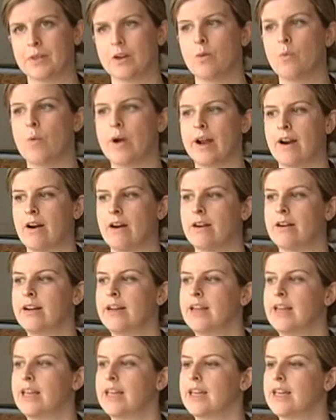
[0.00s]
where
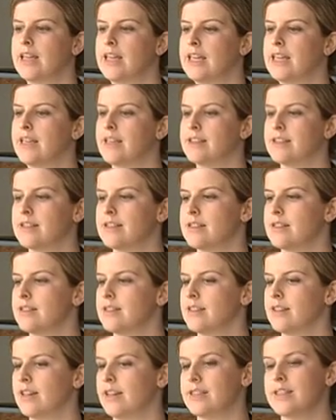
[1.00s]
he
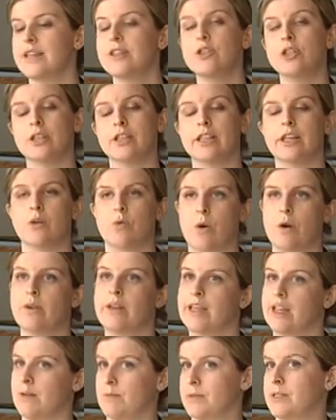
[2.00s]
is essentially
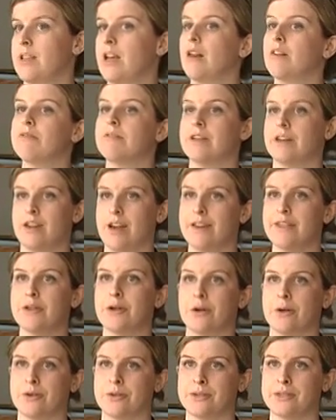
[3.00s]
quoting himself and
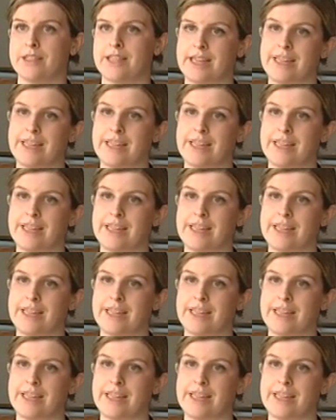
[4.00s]
others